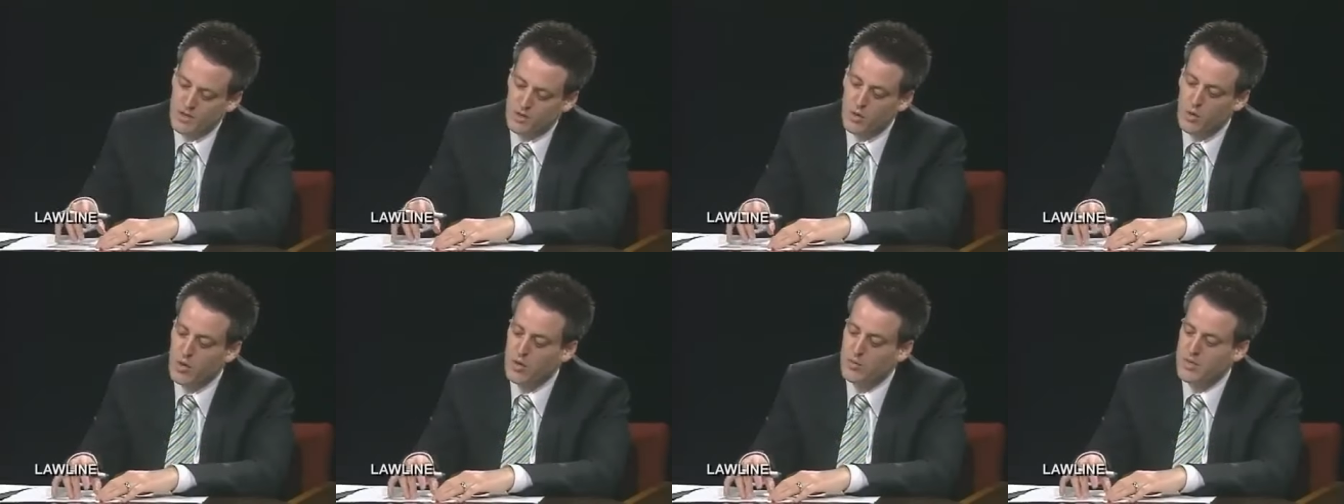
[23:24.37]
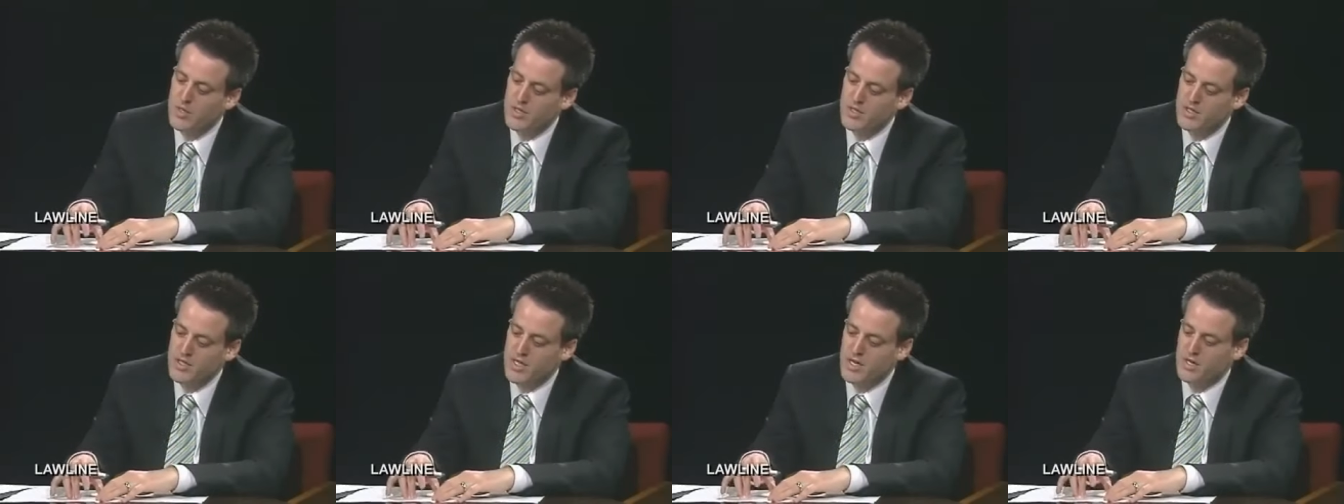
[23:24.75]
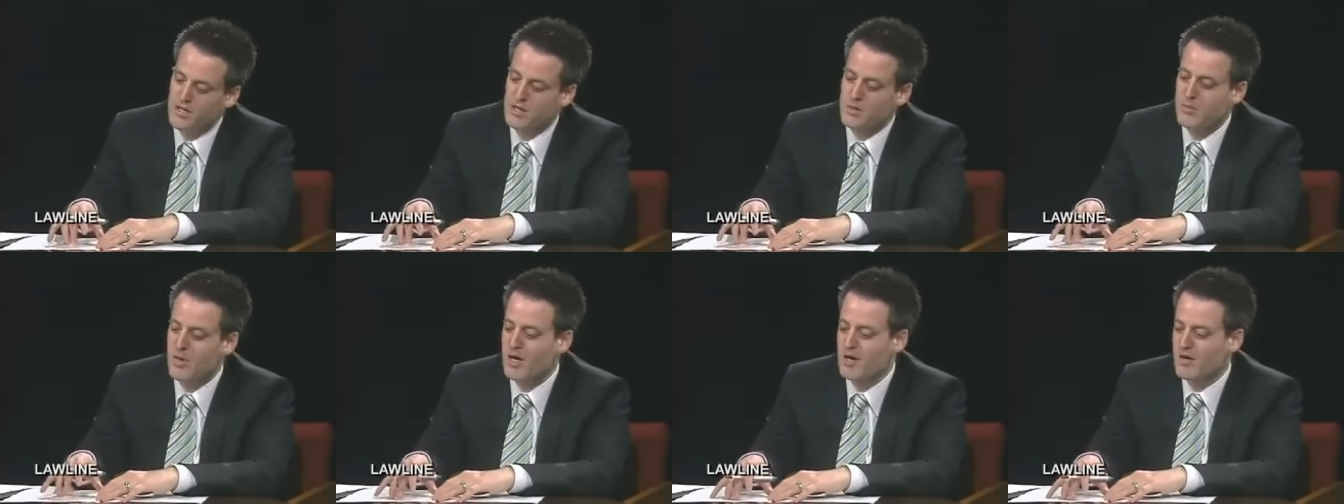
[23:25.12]
corn being
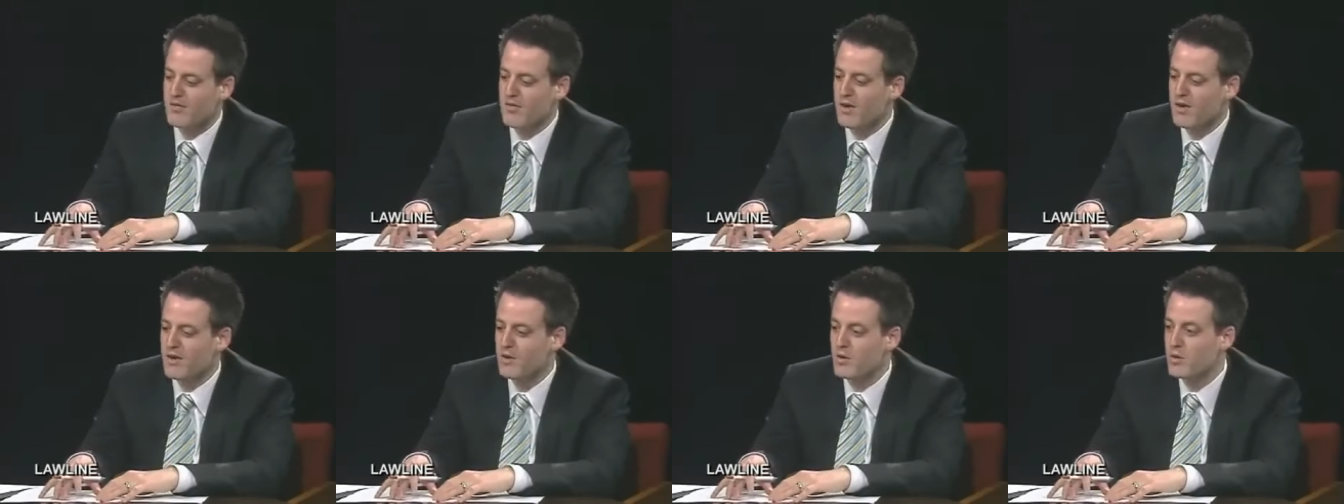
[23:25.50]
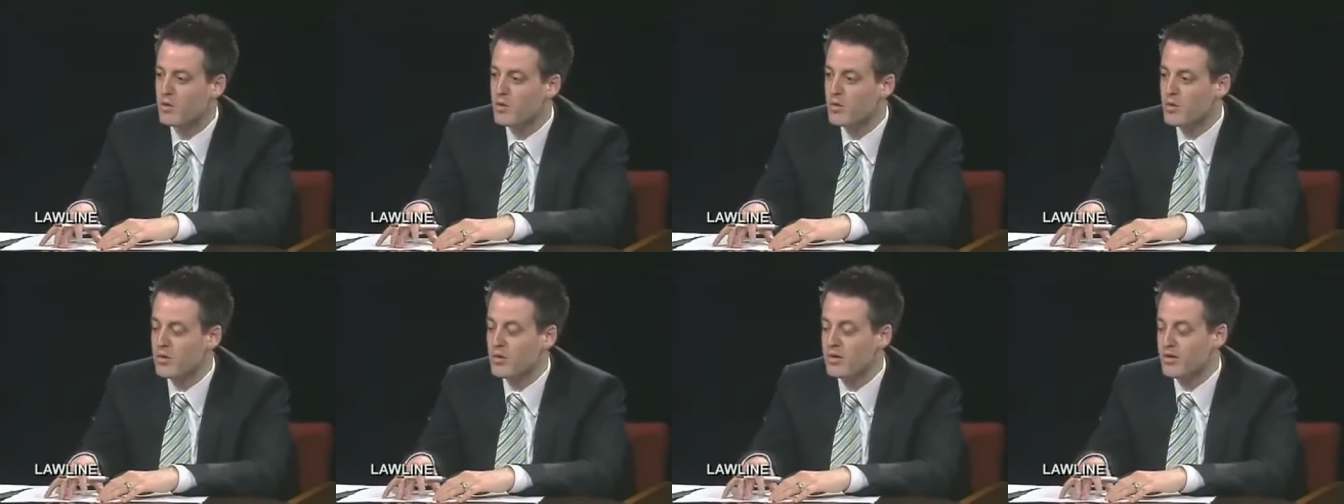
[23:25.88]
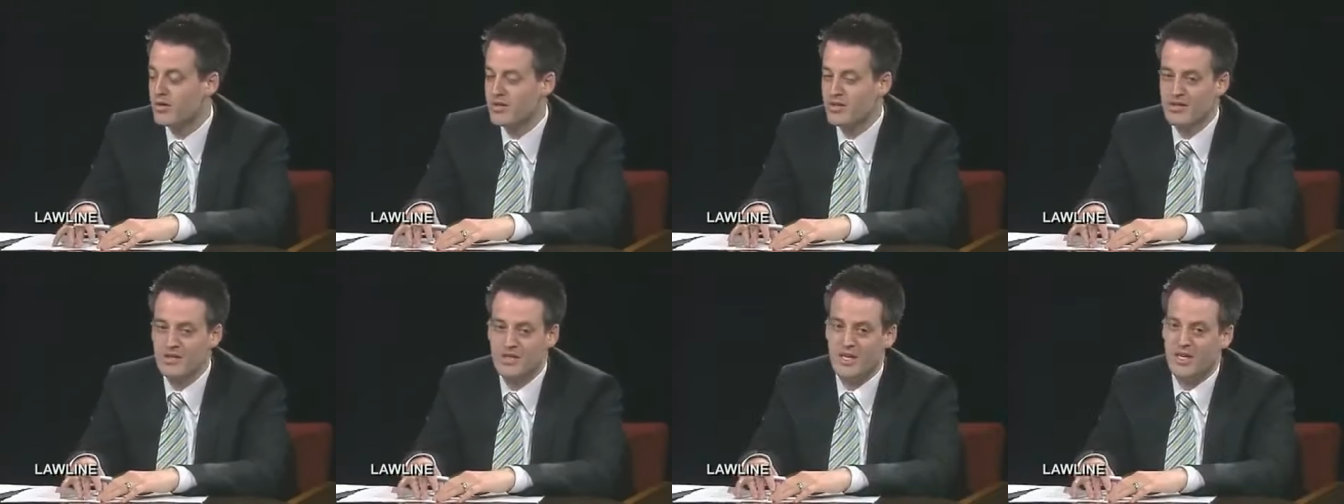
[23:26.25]
genetically modified, or
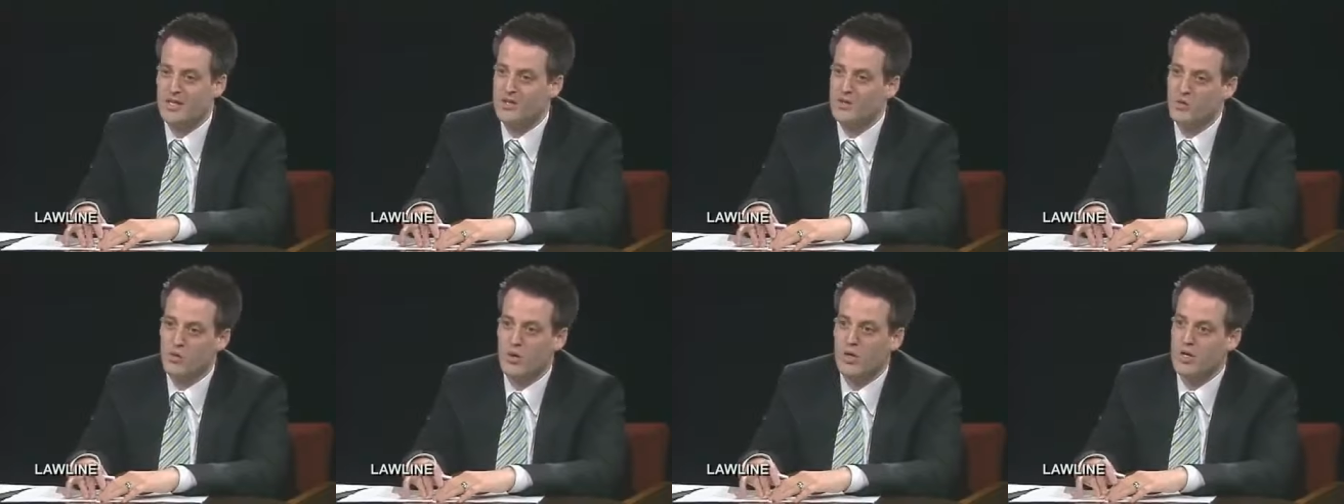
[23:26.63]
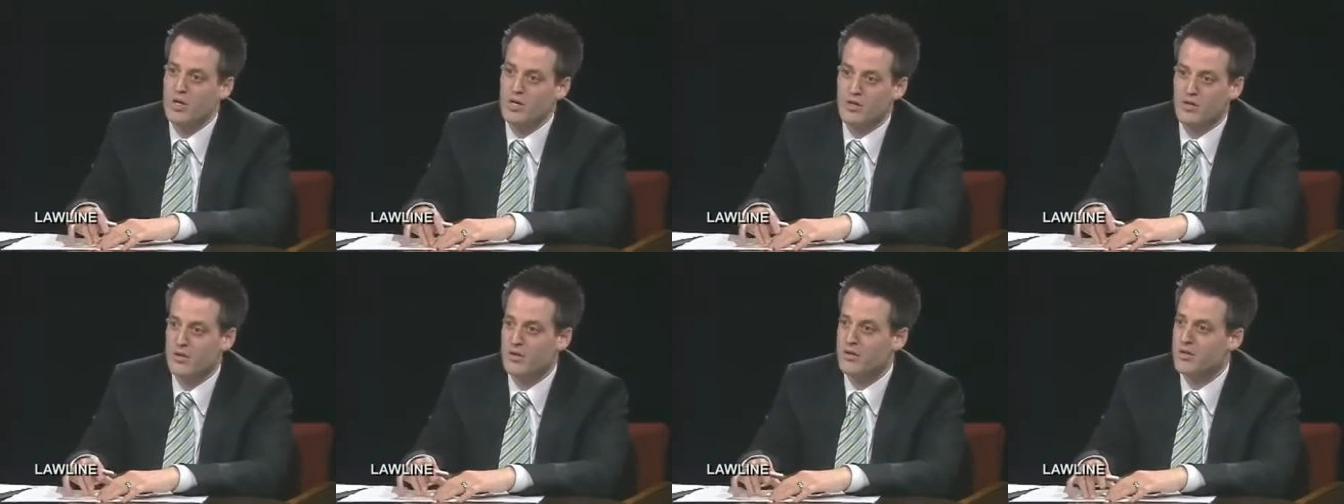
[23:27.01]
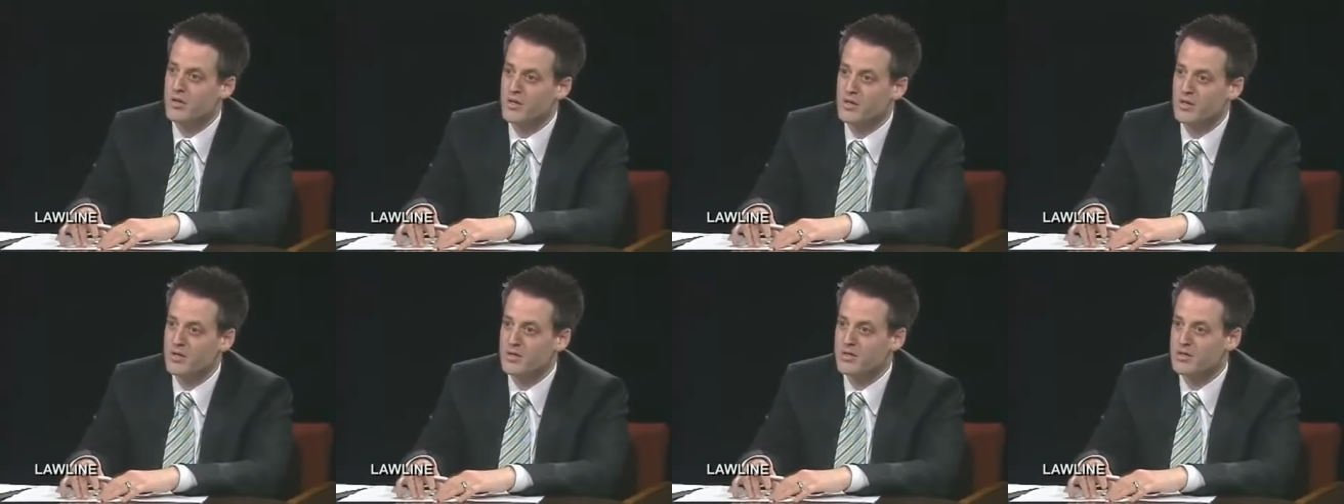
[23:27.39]
you take 20 or 30
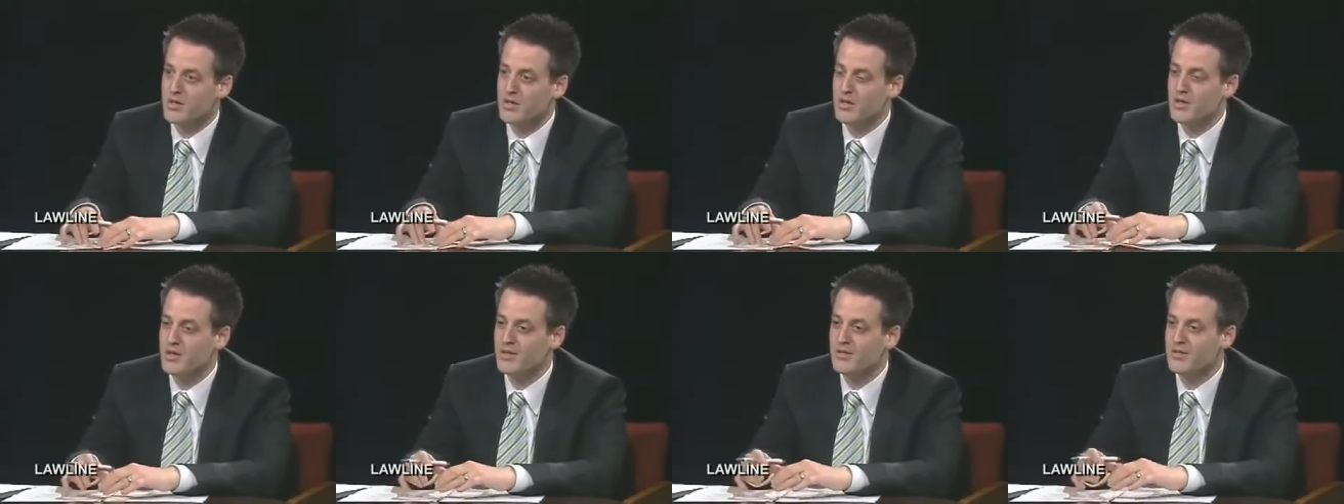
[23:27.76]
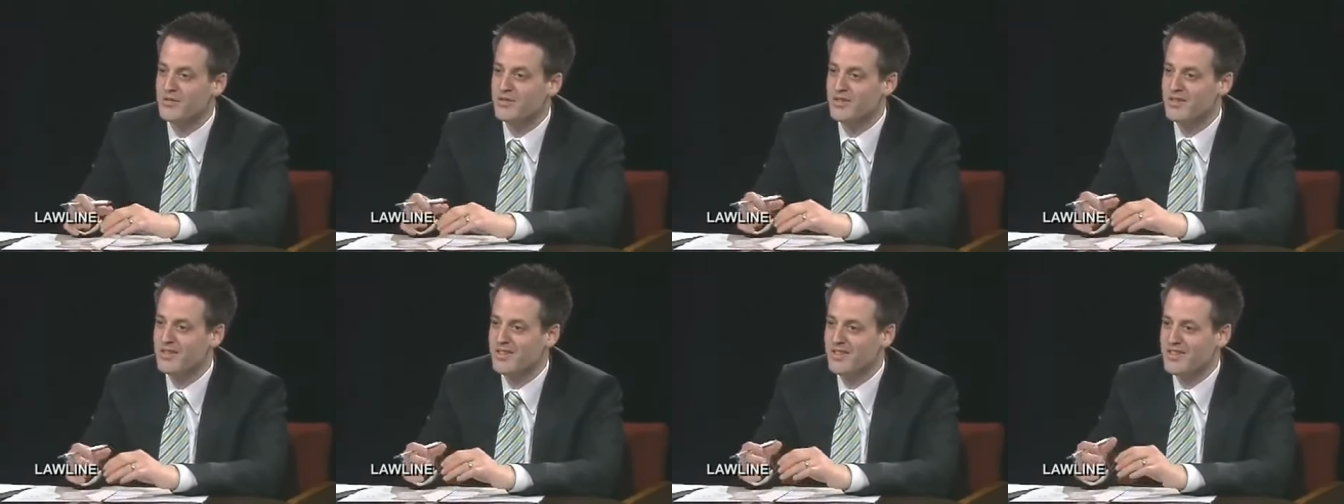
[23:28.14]
years of